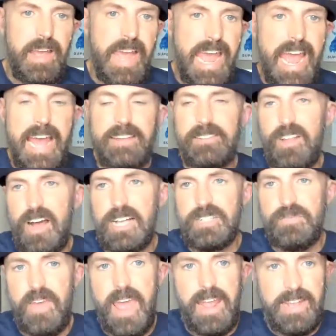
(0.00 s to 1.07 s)
at Las
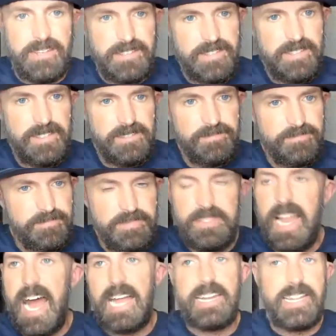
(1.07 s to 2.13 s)
Vegas,
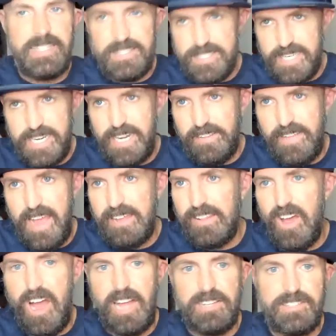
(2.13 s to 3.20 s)
not conceding that
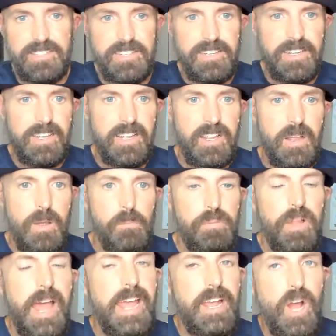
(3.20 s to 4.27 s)
loss.
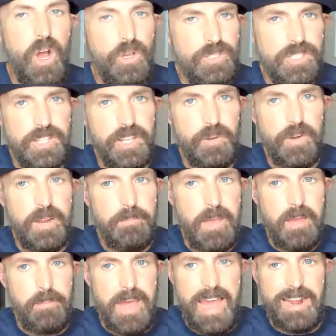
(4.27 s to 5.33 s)
Playing host to the Green
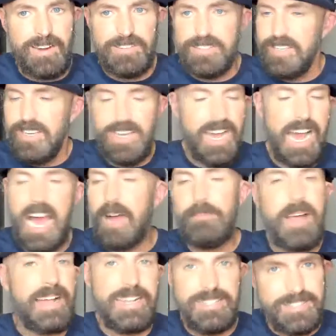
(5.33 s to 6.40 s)
Bay Packers, I'm
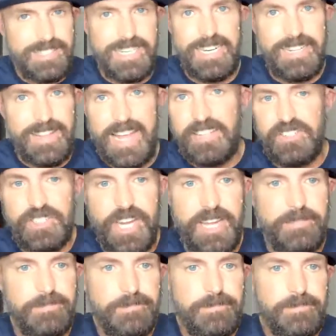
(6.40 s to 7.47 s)
not conceding that
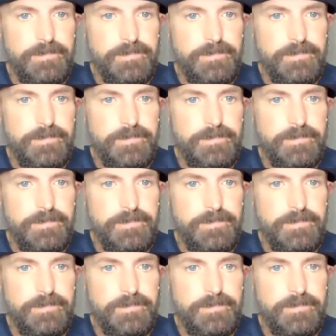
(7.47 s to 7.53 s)
shit.